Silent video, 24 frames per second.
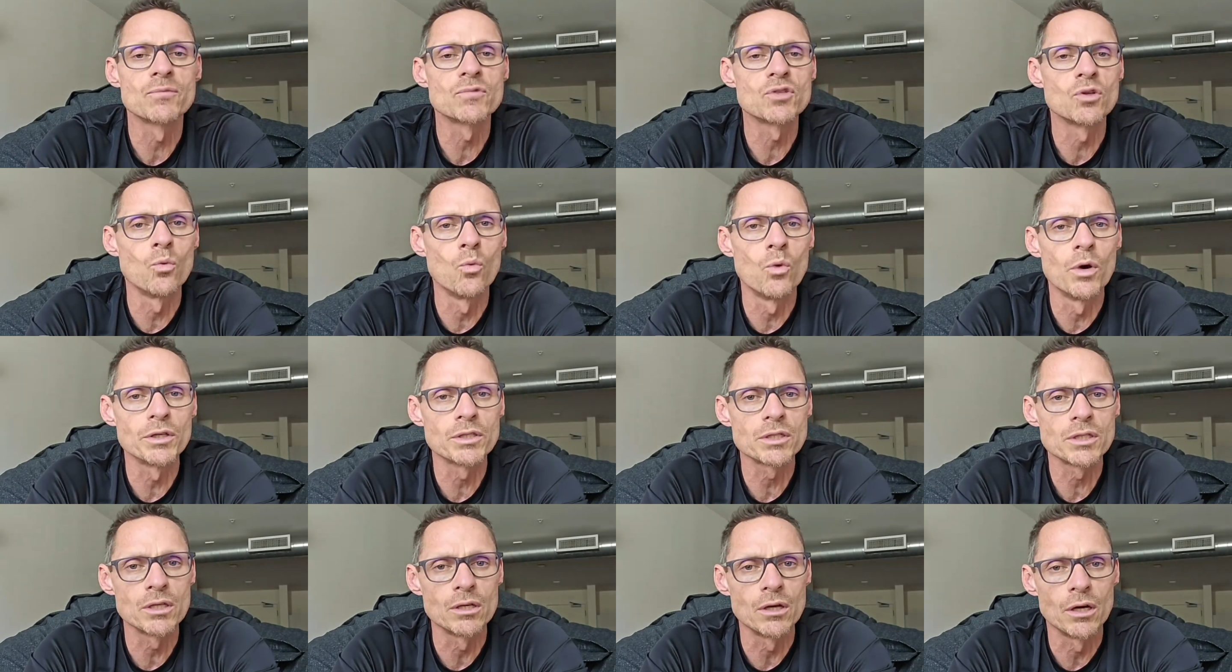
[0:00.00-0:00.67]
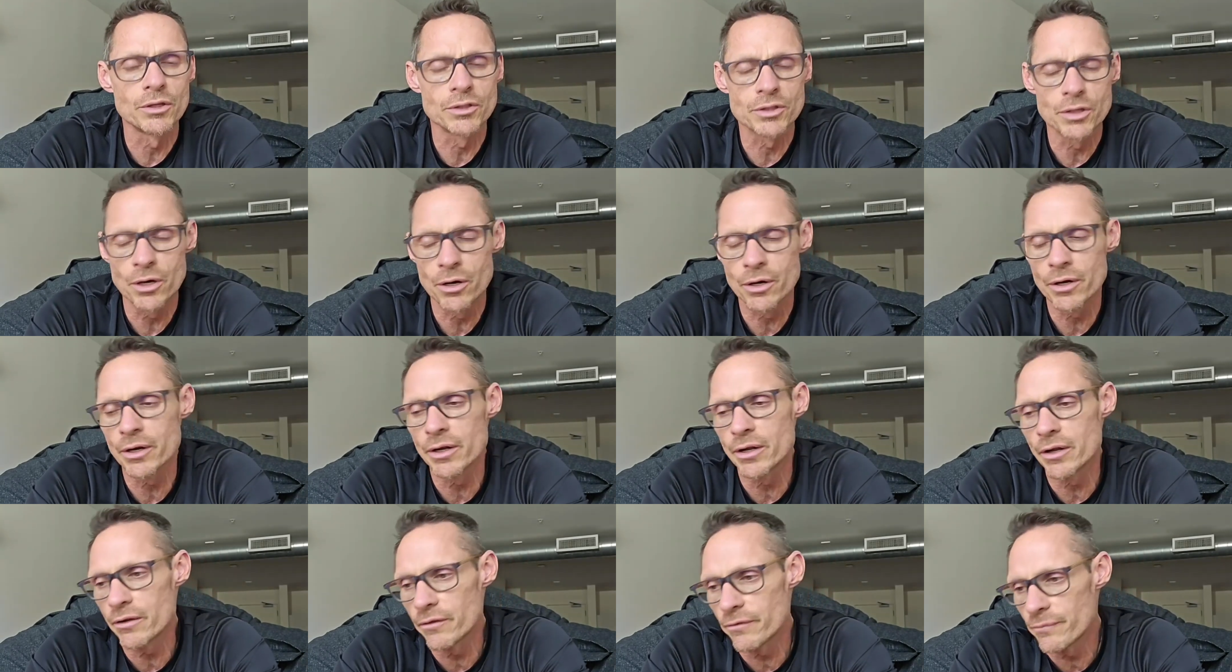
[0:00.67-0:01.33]
So what's the
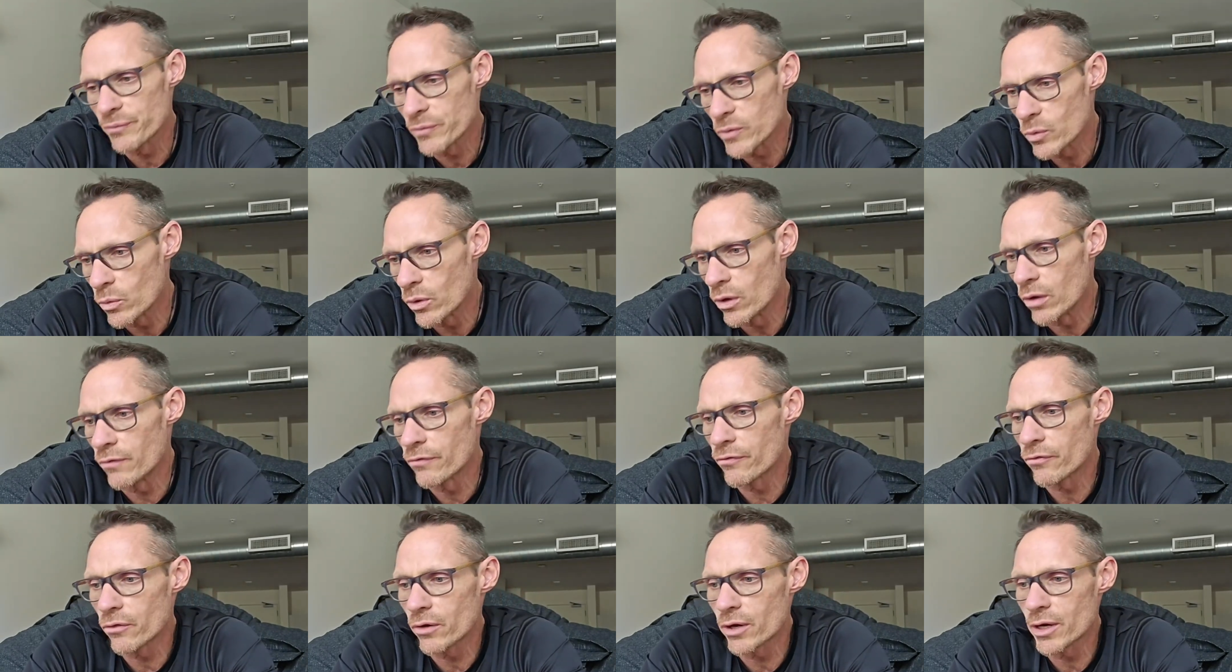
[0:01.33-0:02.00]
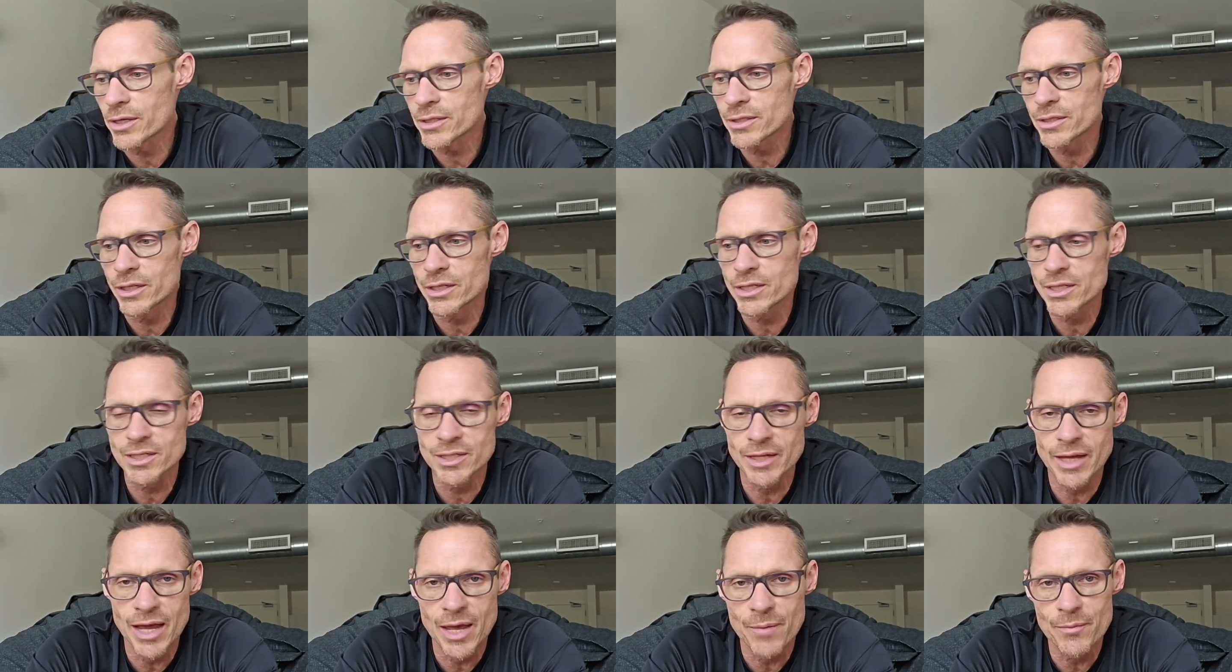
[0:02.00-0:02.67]
alternative? Well, for us, it's
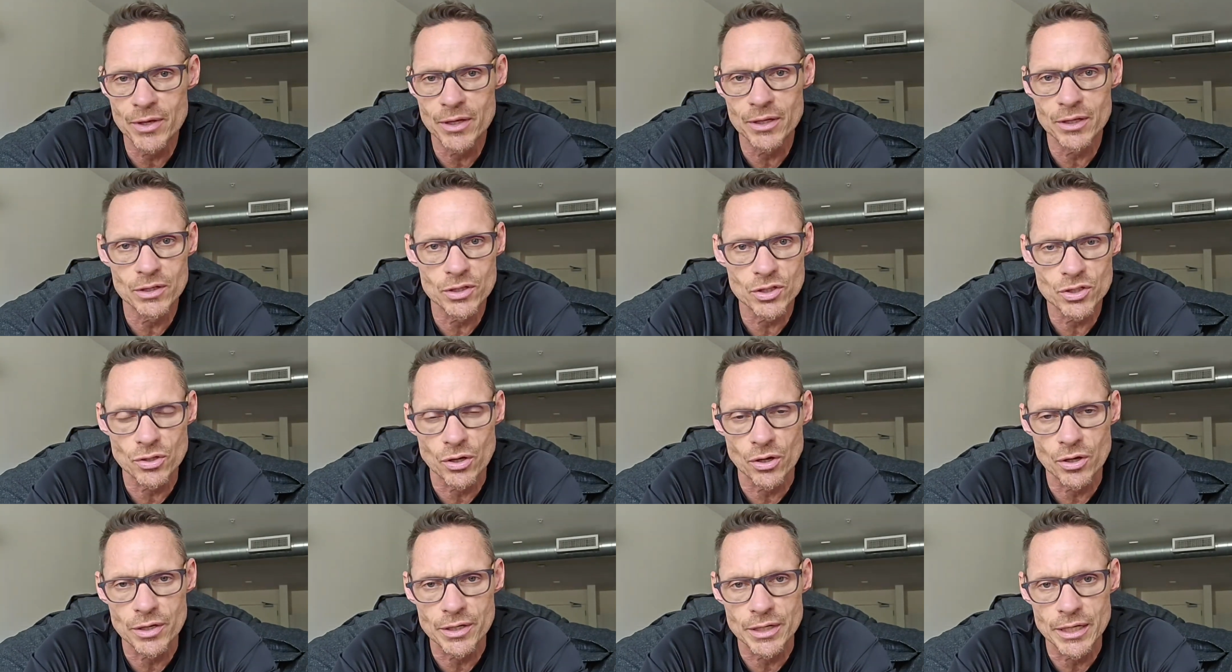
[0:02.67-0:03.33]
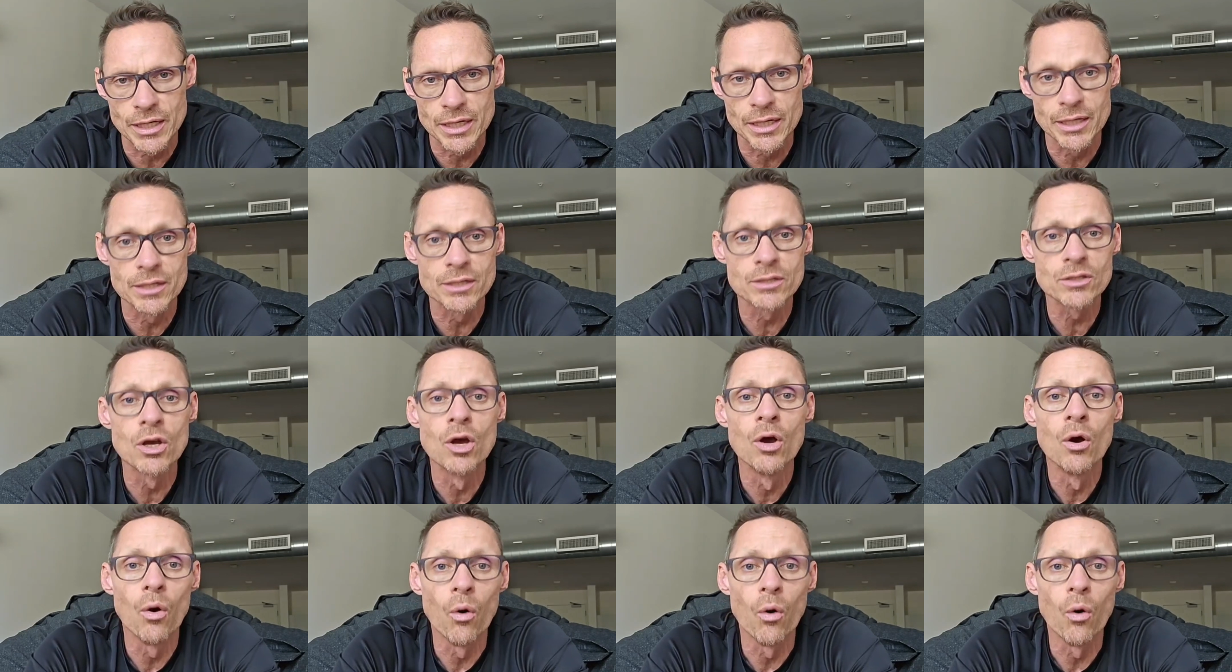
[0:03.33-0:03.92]
salmon and sardines